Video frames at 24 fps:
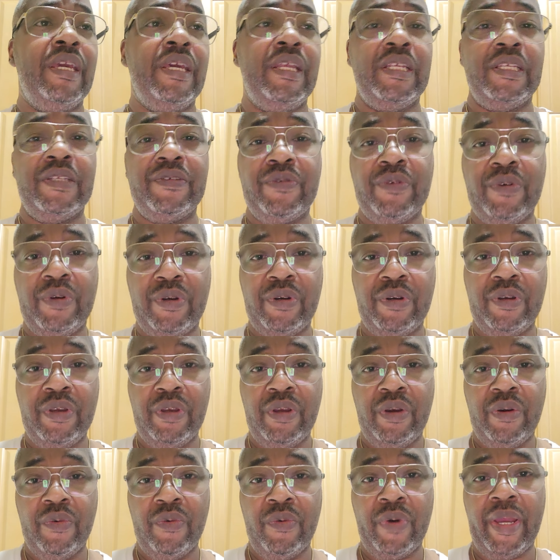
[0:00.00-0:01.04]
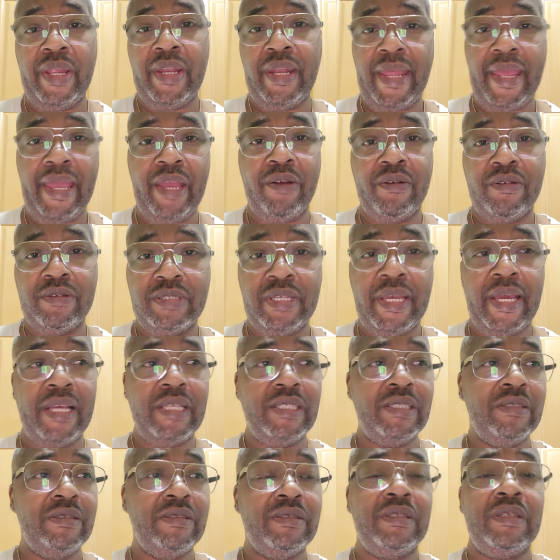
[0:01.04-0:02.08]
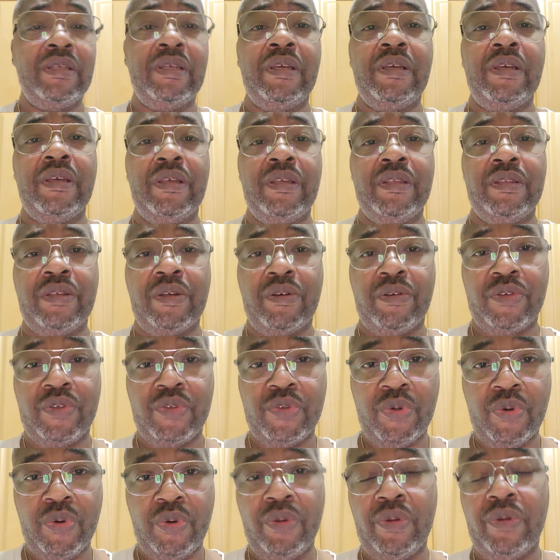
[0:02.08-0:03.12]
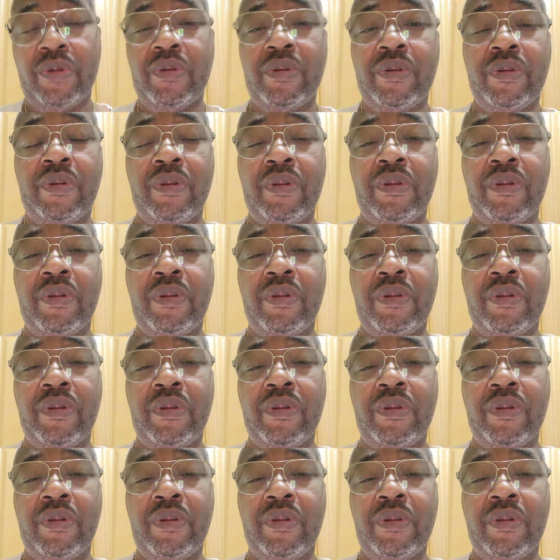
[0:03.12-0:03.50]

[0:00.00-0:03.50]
it is for white Anglo Saxons to control